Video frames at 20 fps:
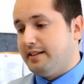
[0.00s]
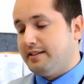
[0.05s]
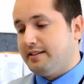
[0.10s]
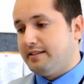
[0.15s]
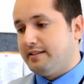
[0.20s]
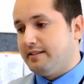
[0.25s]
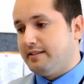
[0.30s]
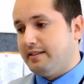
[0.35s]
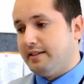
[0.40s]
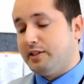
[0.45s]

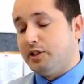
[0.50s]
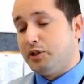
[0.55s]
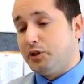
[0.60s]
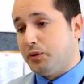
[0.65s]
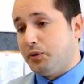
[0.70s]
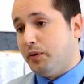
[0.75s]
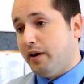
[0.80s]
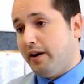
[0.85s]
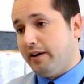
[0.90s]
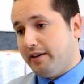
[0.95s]
a
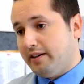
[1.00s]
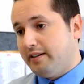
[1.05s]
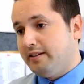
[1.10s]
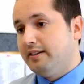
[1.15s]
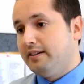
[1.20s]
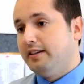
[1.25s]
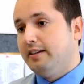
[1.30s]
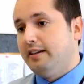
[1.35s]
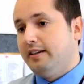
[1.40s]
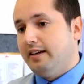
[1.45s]
true honor.
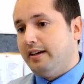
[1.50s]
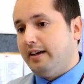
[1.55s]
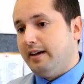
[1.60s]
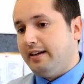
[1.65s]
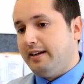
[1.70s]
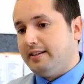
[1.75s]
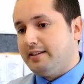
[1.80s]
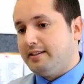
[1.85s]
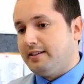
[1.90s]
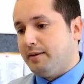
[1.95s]

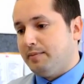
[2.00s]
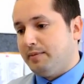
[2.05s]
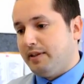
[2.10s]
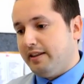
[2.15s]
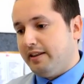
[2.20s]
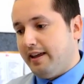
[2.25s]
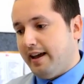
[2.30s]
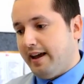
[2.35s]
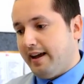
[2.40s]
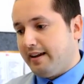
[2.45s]
It's
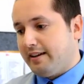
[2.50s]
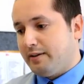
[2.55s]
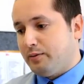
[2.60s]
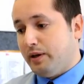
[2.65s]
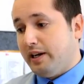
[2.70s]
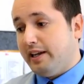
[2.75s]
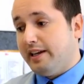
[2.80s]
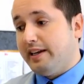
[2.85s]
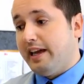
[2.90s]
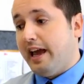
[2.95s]
something that
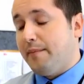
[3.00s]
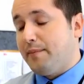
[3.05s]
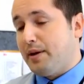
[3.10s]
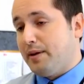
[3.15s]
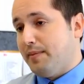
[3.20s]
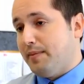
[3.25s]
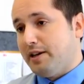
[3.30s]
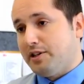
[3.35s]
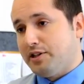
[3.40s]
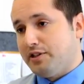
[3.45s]
really can't
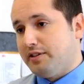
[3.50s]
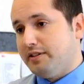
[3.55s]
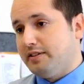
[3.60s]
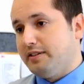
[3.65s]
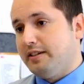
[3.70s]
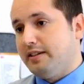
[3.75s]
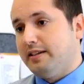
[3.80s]
be measured